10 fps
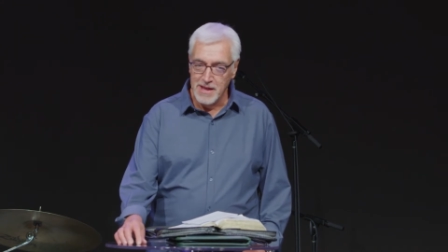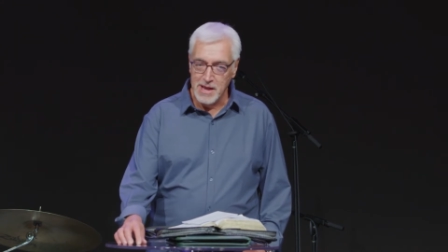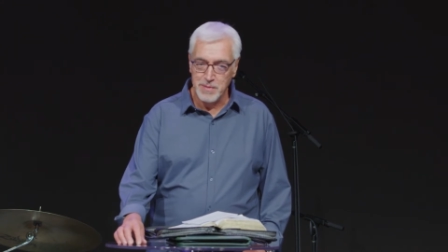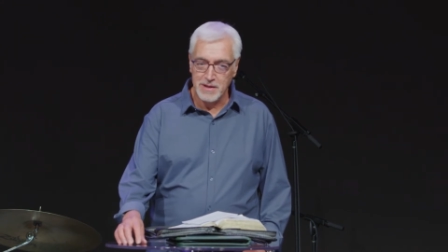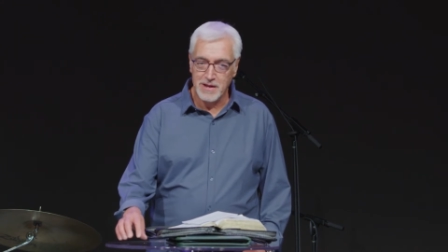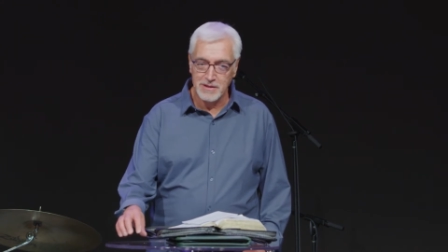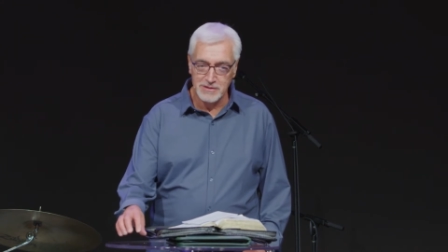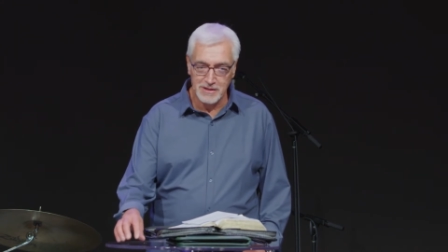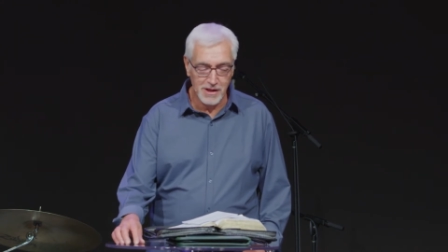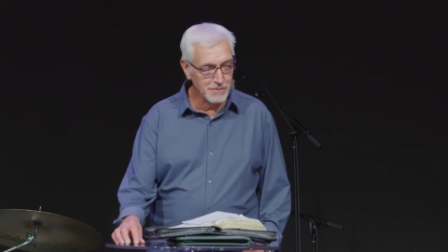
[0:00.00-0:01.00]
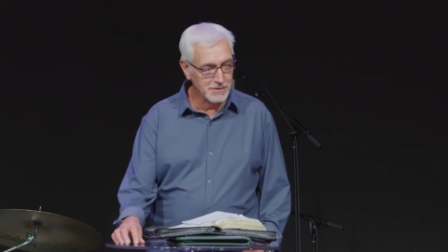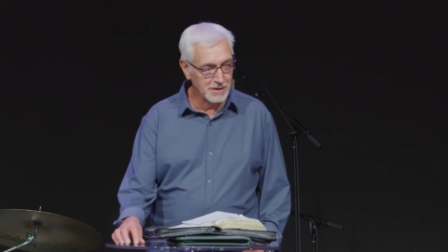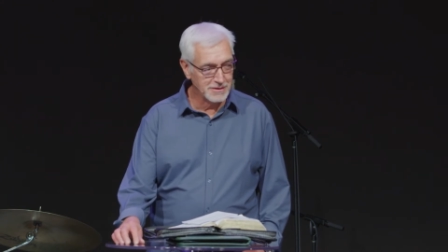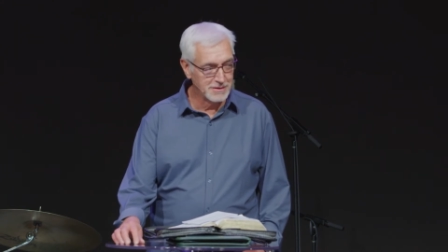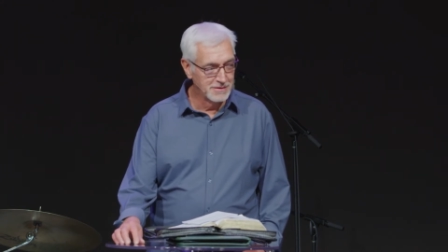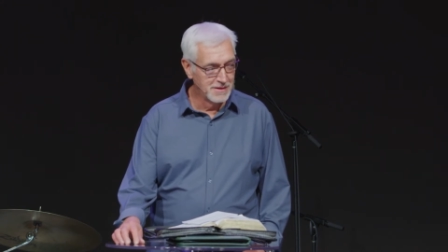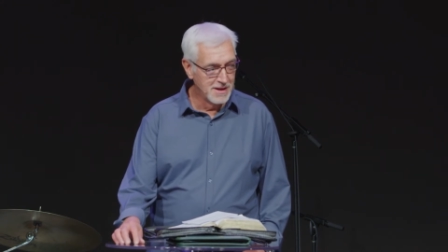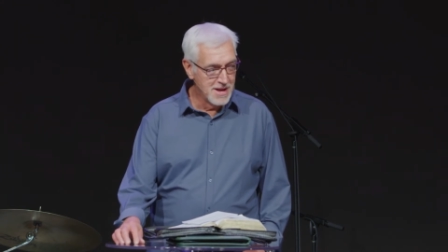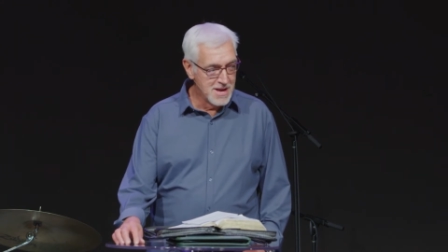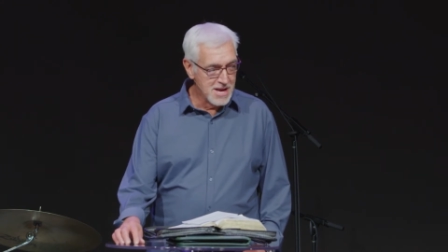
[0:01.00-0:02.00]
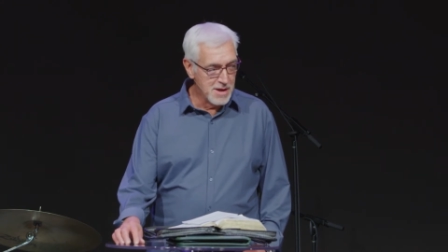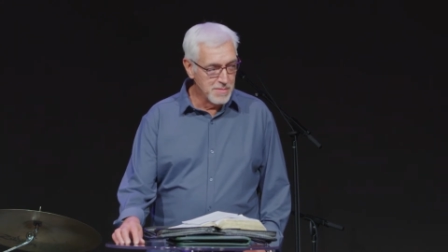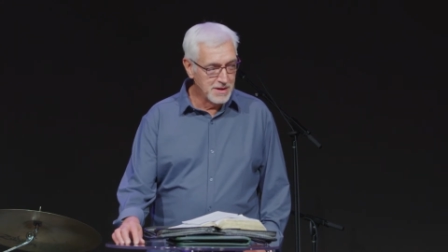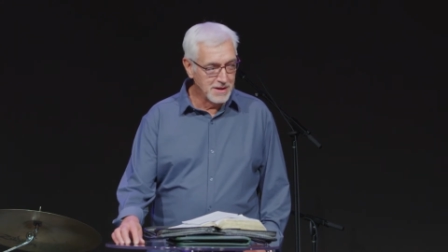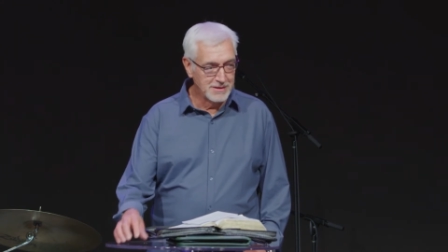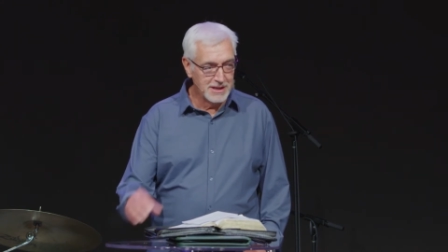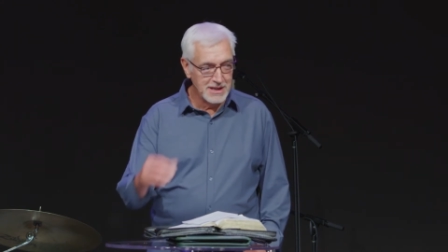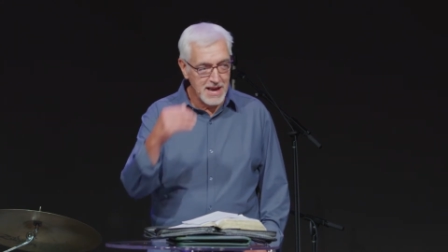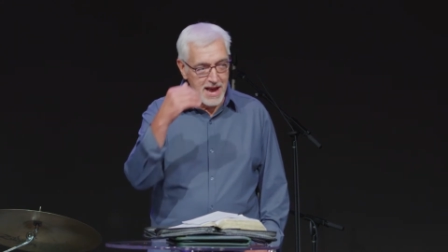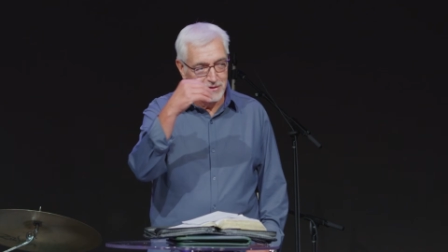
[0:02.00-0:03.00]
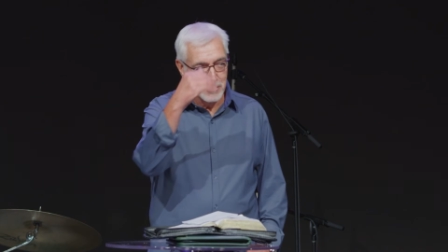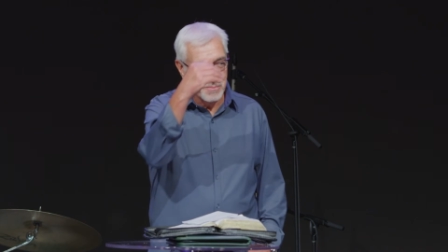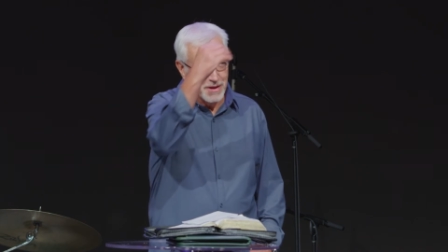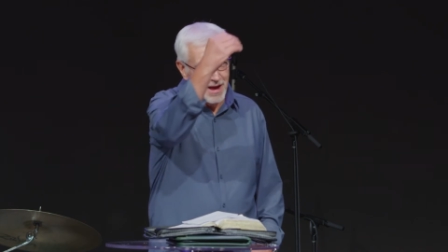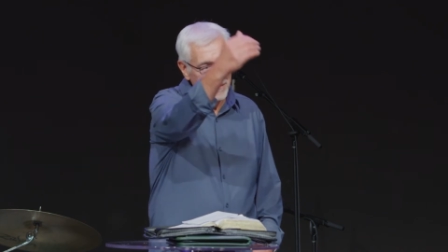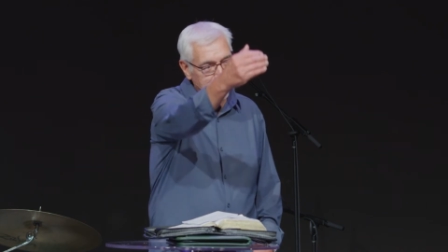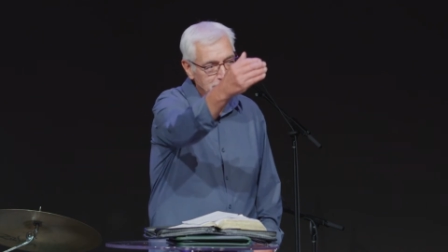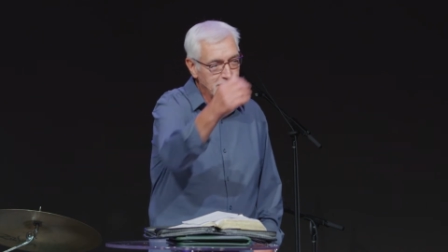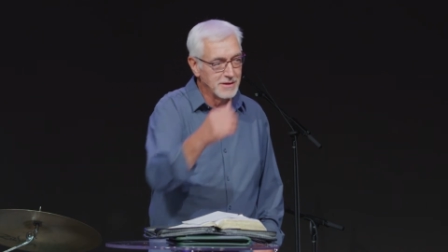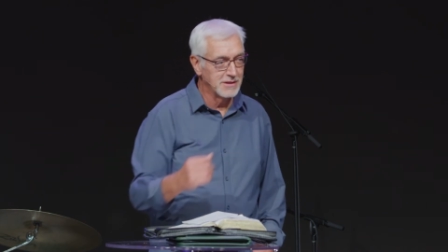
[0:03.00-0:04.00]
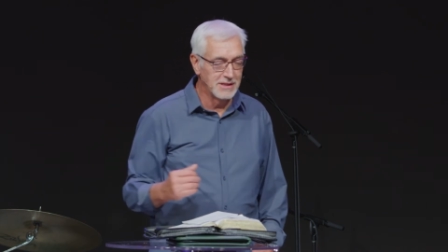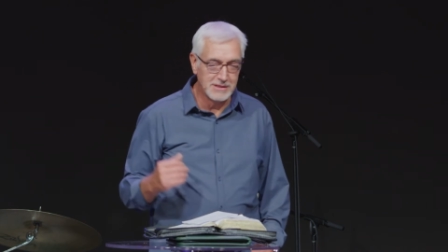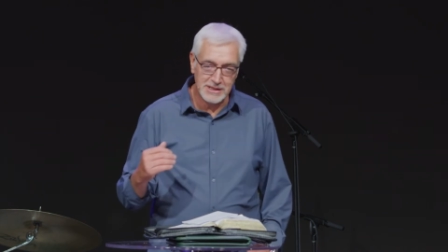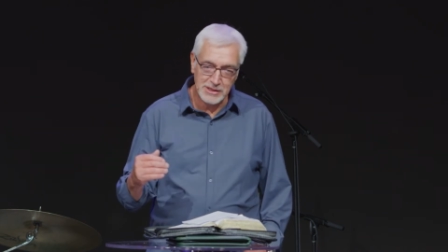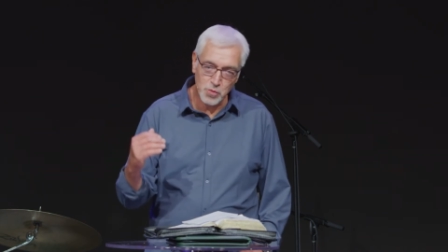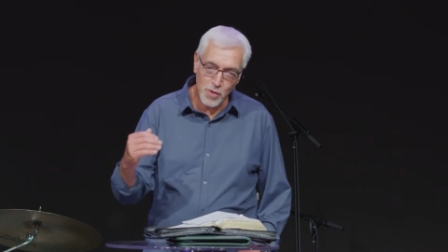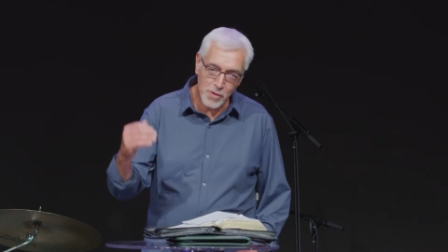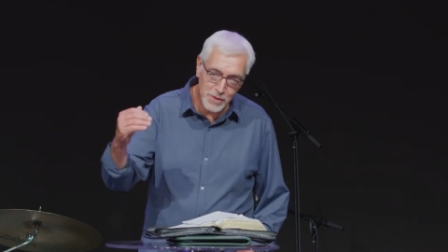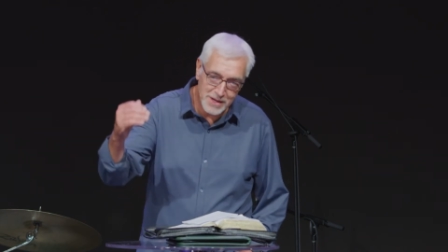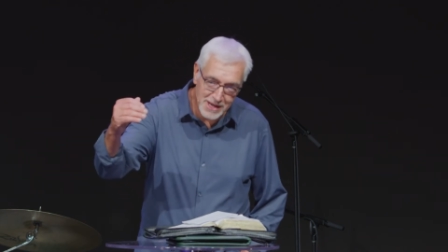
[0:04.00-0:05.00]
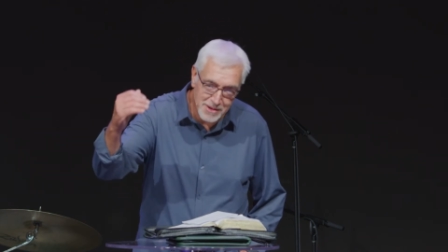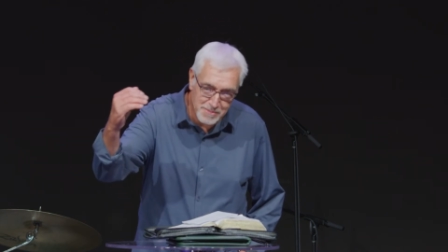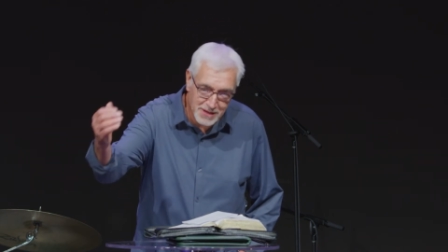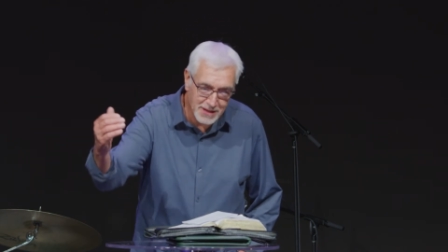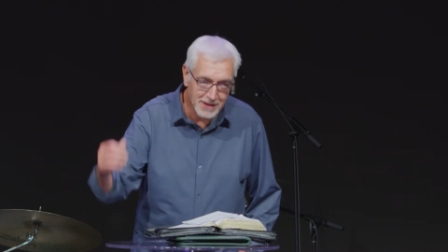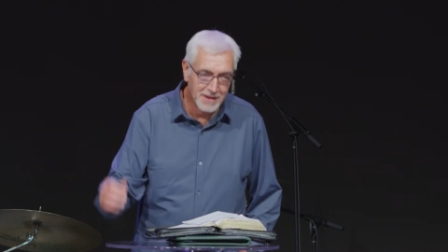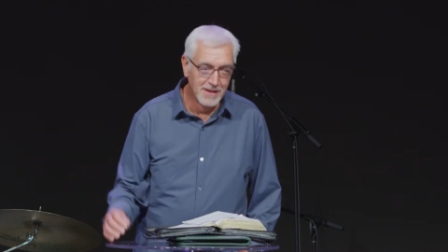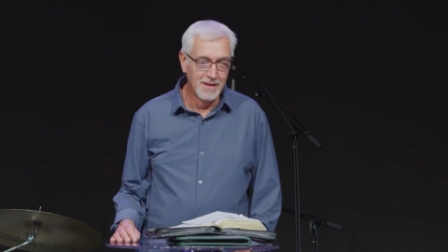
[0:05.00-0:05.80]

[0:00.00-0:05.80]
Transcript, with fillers: And because He loves us, and because He has a plan for us, and He sees what we can be